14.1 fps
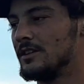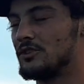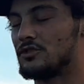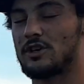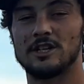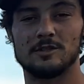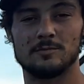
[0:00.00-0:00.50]

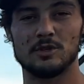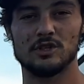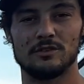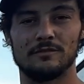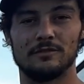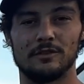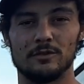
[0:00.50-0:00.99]

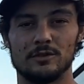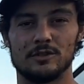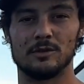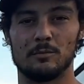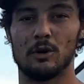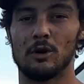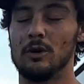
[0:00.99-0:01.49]
Transmission fluid
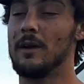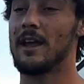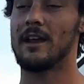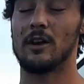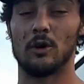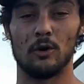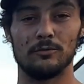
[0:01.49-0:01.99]
tomorrow,
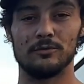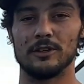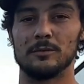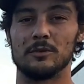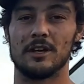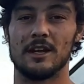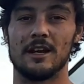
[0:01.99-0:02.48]
and hopefully
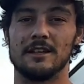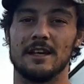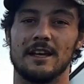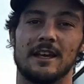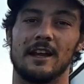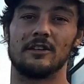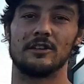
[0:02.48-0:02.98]
we'll get it
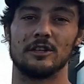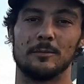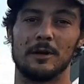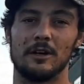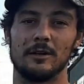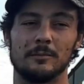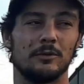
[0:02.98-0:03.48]
that carrier
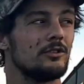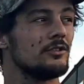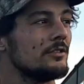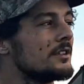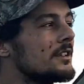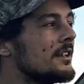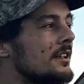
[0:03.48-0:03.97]
bearing bolt.
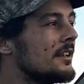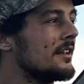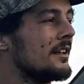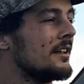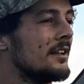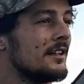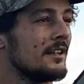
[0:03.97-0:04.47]

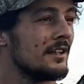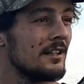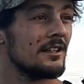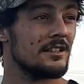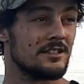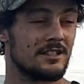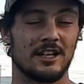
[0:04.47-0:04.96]
It's